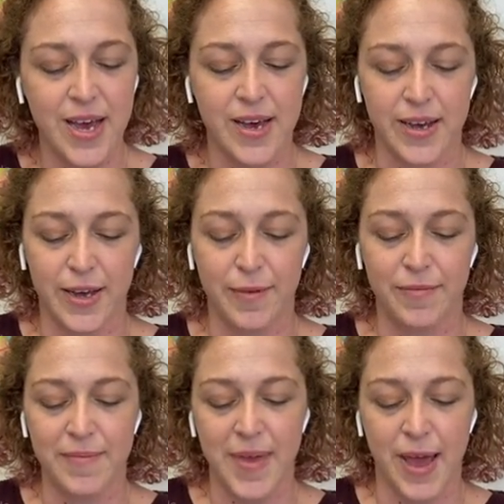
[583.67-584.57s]

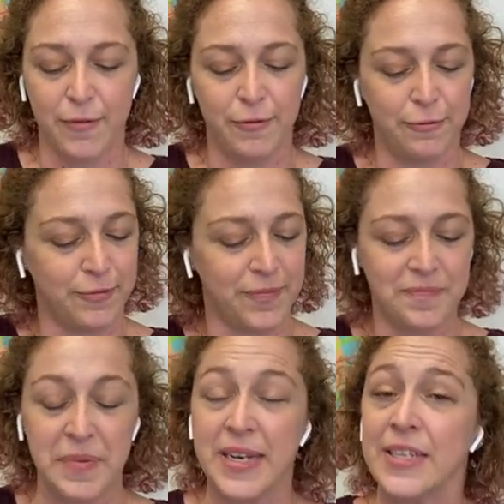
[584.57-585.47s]
Have
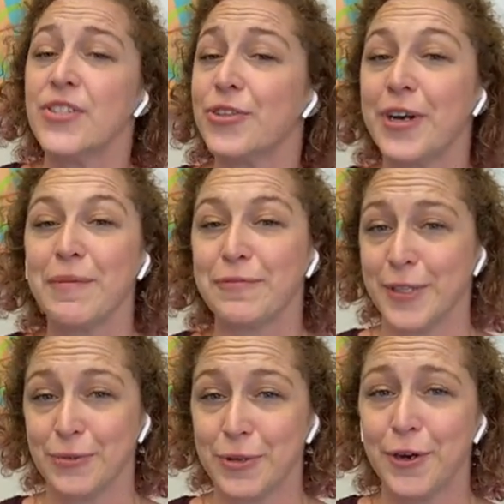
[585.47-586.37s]
been Instagram
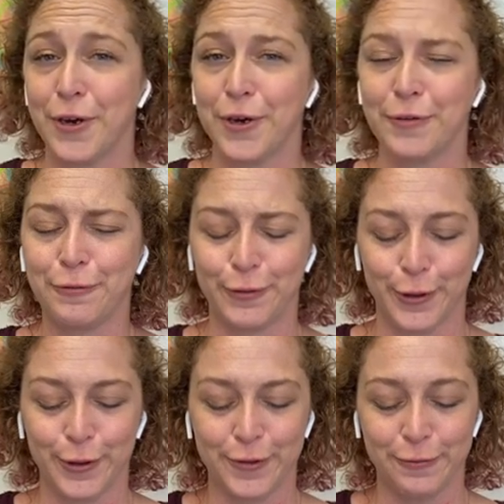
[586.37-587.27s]
friends with her
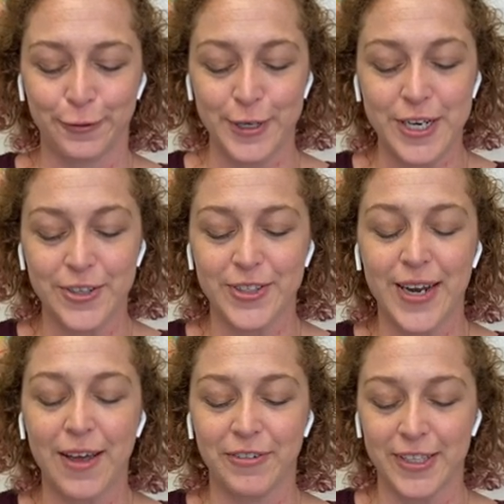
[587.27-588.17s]
for years and
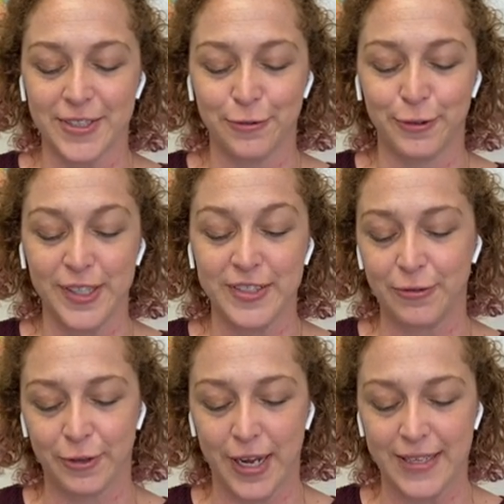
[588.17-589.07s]
have lots of friends
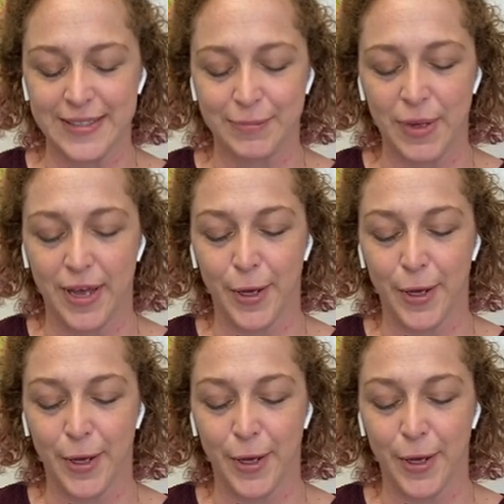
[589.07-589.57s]
of friends.